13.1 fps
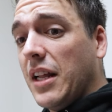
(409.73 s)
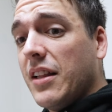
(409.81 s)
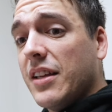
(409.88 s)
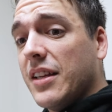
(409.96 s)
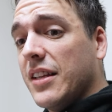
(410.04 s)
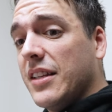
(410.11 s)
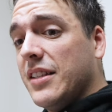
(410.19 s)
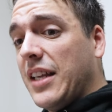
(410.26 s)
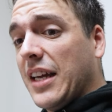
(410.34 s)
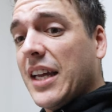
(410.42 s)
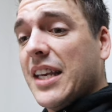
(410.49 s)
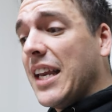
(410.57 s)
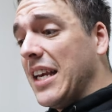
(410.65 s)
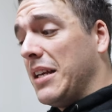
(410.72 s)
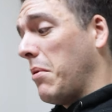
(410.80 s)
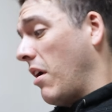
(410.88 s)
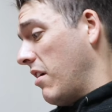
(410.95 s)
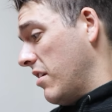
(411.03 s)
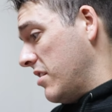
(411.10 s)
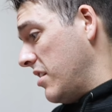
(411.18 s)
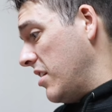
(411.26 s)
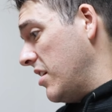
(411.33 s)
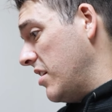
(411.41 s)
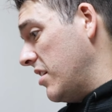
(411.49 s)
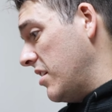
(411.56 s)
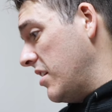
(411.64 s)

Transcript: delicate decadent bars.